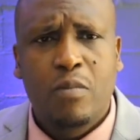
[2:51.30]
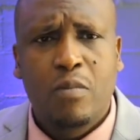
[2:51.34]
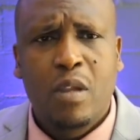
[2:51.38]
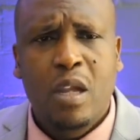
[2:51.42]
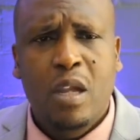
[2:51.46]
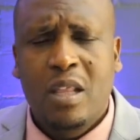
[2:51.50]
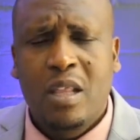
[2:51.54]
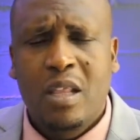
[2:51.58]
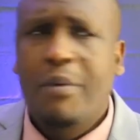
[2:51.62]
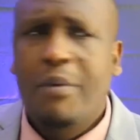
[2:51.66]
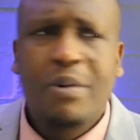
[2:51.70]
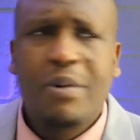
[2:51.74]

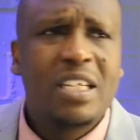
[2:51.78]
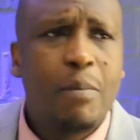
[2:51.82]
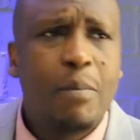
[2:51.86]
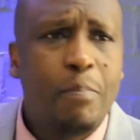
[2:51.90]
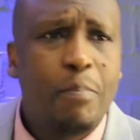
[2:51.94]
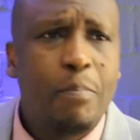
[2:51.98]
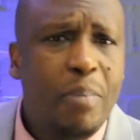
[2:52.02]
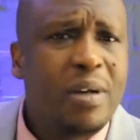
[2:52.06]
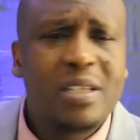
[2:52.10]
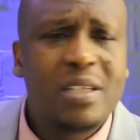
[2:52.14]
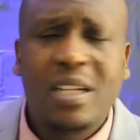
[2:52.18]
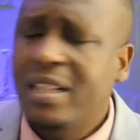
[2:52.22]
There is a
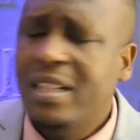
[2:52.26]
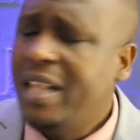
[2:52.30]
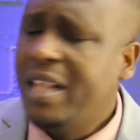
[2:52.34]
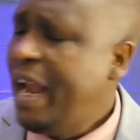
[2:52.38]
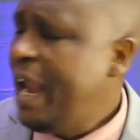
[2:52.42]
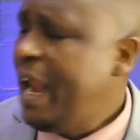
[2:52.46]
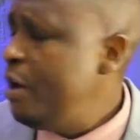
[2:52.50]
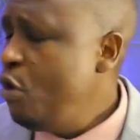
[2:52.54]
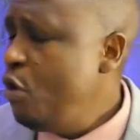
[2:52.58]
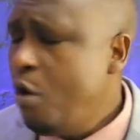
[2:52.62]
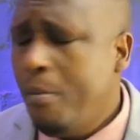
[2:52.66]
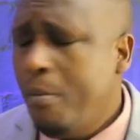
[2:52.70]
person that
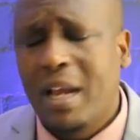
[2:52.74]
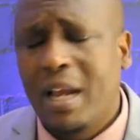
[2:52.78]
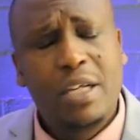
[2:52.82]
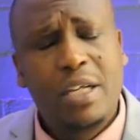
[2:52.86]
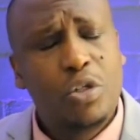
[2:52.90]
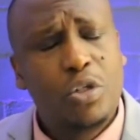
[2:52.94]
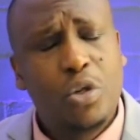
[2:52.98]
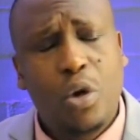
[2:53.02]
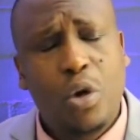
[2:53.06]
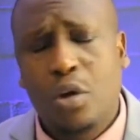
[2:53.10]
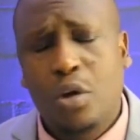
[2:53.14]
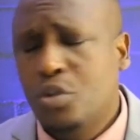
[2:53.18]
I
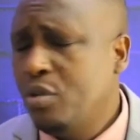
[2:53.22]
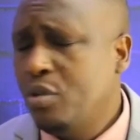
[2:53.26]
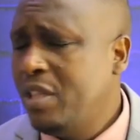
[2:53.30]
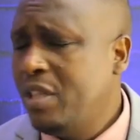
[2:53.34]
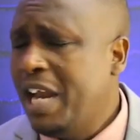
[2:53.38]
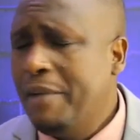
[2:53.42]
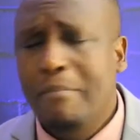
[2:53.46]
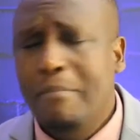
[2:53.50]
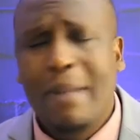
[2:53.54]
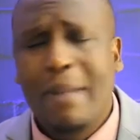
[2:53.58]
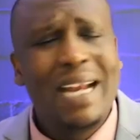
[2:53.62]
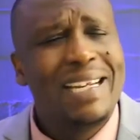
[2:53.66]
normally talk to.
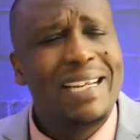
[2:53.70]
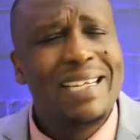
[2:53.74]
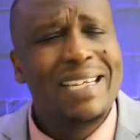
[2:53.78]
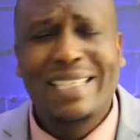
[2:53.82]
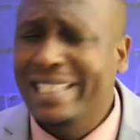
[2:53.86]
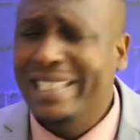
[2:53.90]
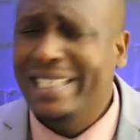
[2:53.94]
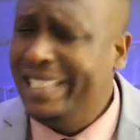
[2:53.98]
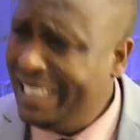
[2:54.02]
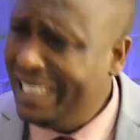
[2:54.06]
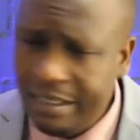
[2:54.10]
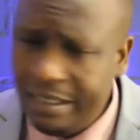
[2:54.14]
That man is
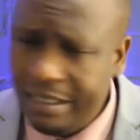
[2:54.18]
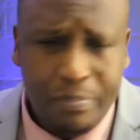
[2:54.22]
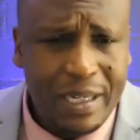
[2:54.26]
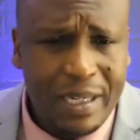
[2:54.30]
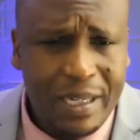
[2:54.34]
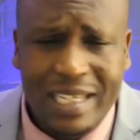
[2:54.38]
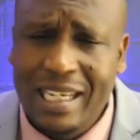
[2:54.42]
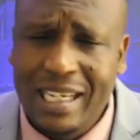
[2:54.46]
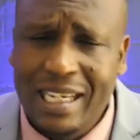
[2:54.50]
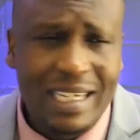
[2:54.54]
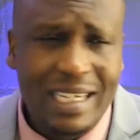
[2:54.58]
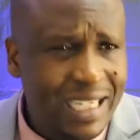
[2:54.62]
deep.
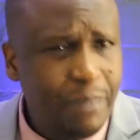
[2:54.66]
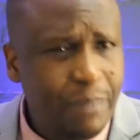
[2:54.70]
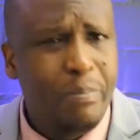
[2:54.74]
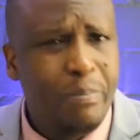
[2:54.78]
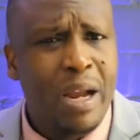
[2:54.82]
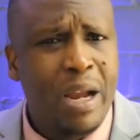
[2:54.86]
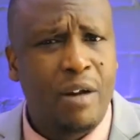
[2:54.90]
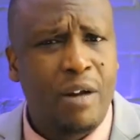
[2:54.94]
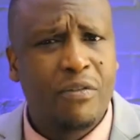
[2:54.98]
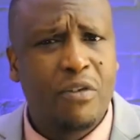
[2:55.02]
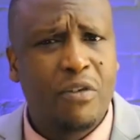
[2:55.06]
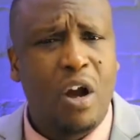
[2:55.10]
He's a deep
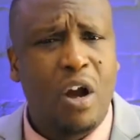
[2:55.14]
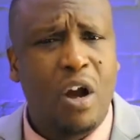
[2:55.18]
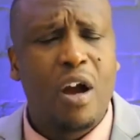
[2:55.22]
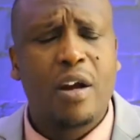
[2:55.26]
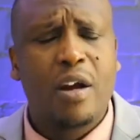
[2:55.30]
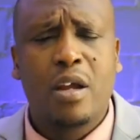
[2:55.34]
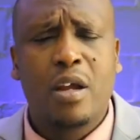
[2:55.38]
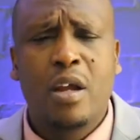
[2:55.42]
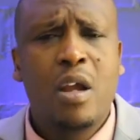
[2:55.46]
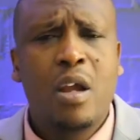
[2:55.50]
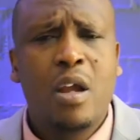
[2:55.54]
man of God.